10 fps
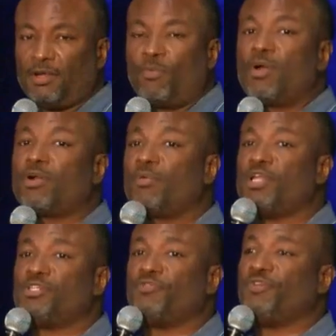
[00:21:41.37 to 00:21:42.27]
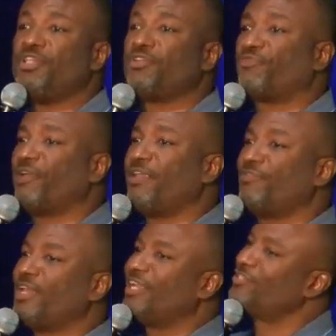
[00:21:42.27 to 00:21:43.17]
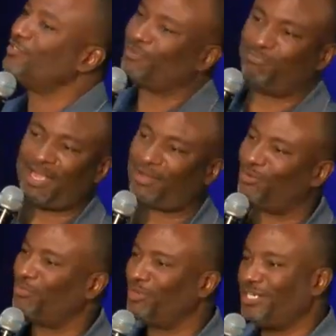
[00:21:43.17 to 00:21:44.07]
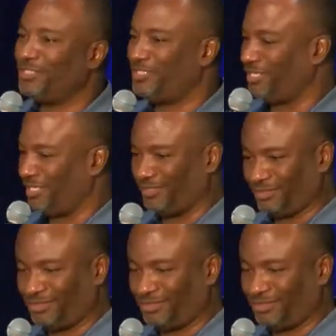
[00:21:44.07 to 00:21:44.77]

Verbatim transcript: One of the ways you feed your faith is look back on what he's done.